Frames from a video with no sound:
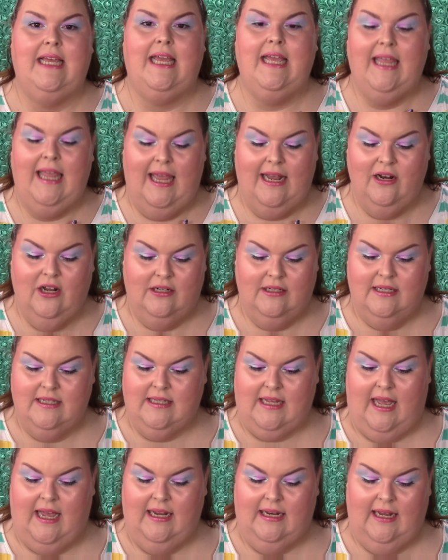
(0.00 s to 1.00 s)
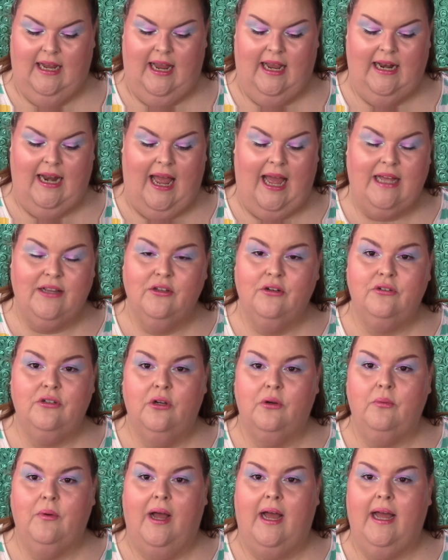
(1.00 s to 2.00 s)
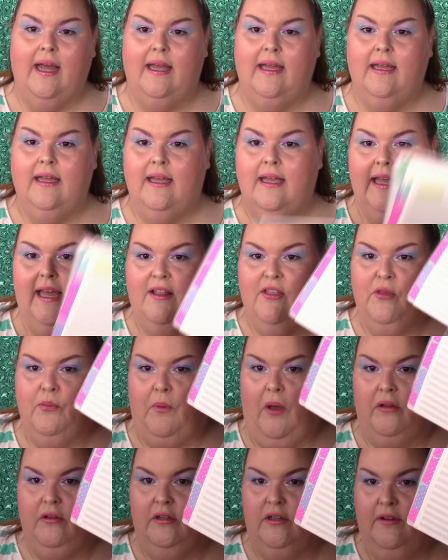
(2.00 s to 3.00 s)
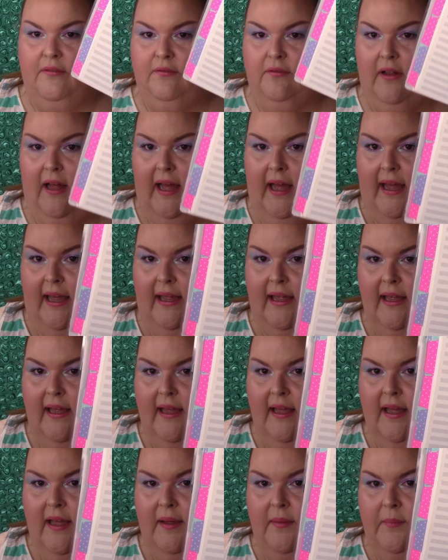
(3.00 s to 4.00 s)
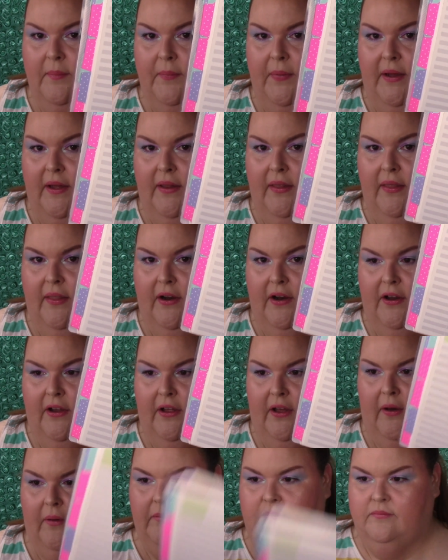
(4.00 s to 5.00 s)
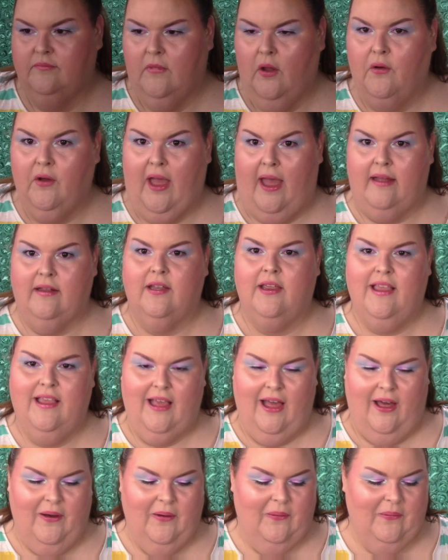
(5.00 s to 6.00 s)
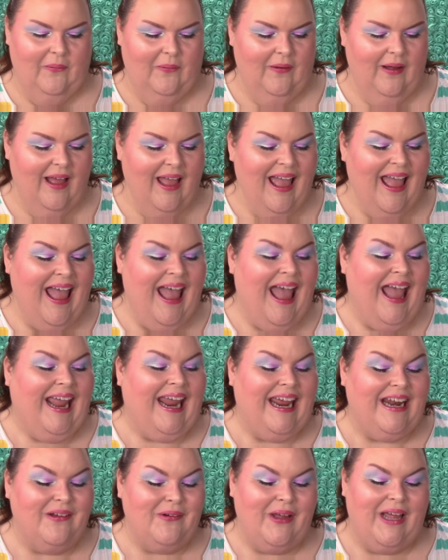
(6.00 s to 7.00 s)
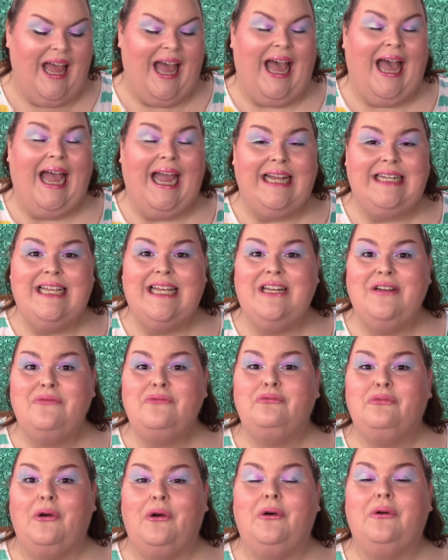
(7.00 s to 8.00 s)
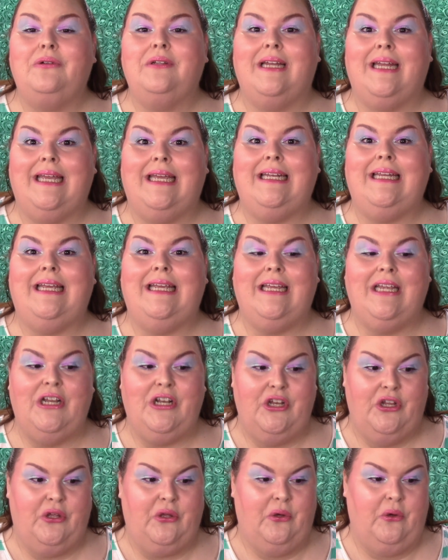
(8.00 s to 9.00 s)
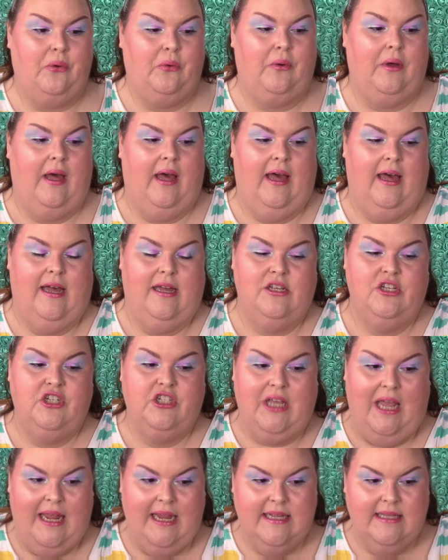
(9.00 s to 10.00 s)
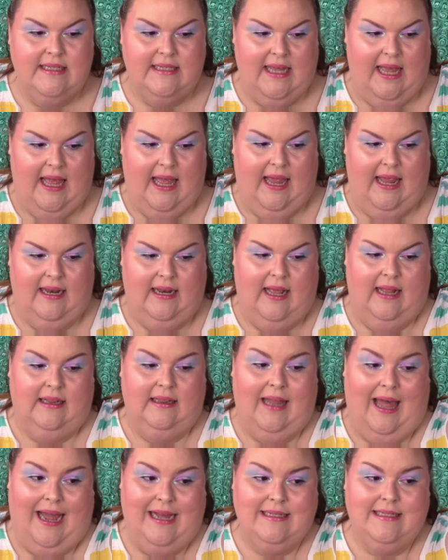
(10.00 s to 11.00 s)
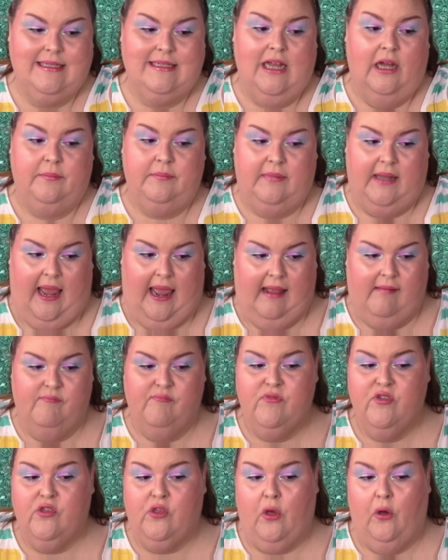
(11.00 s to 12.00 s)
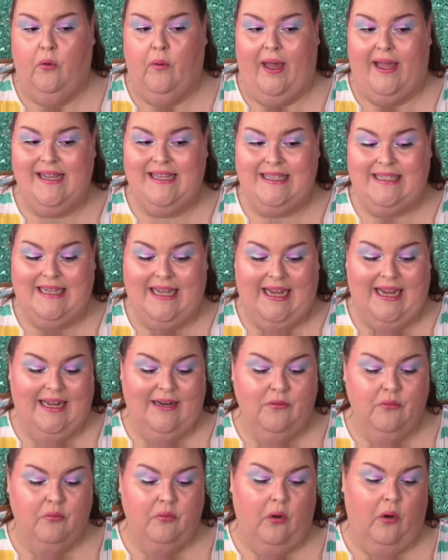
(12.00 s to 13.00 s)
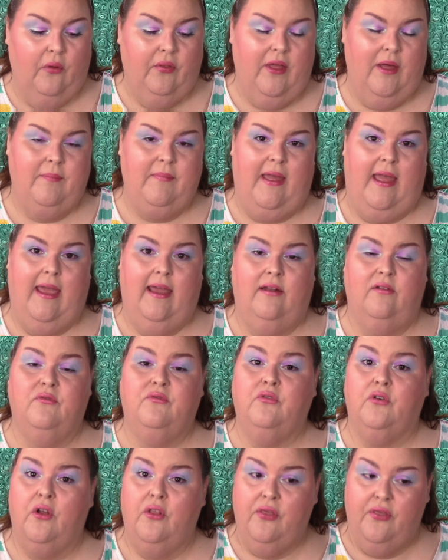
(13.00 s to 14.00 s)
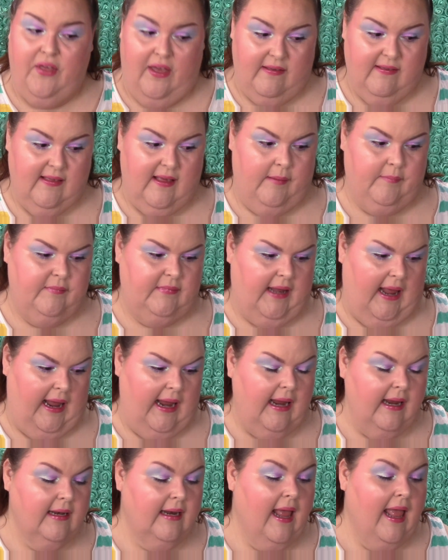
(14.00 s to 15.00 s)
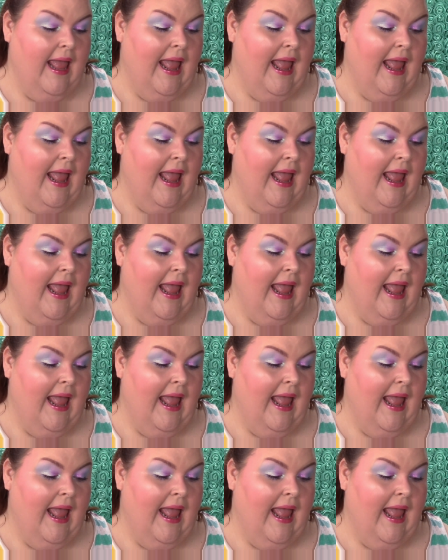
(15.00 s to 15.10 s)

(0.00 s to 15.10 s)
It cannot decide. And I don't know why it swallowed a fly, but there you go. Okay, so anyway, I didn't roll any new uh, shades in last update. So I did roll them in for this update.